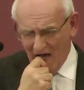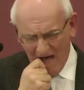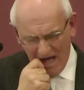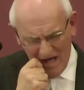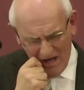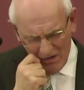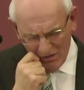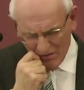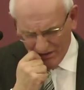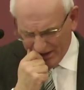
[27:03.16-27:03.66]

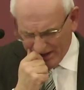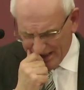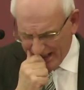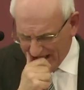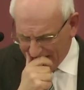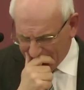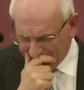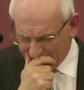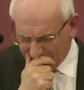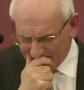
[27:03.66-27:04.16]
How on
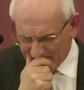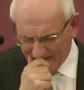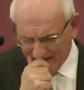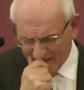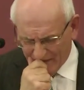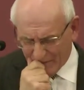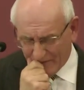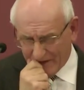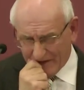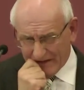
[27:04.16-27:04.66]
earth does
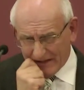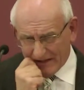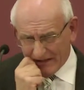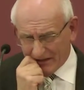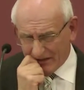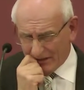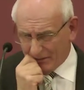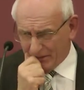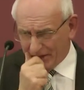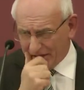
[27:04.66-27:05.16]
that
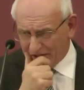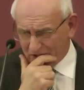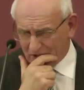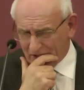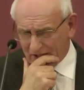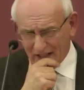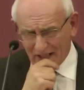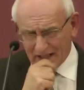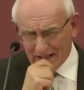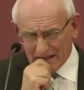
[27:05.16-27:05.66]
particular
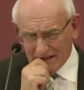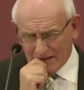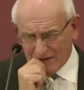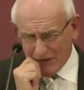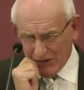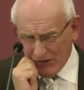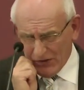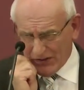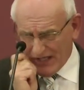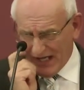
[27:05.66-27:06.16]
person
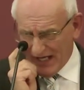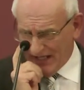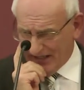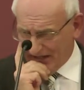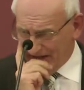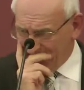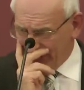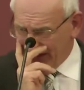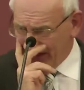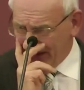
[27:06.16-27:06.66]
do that?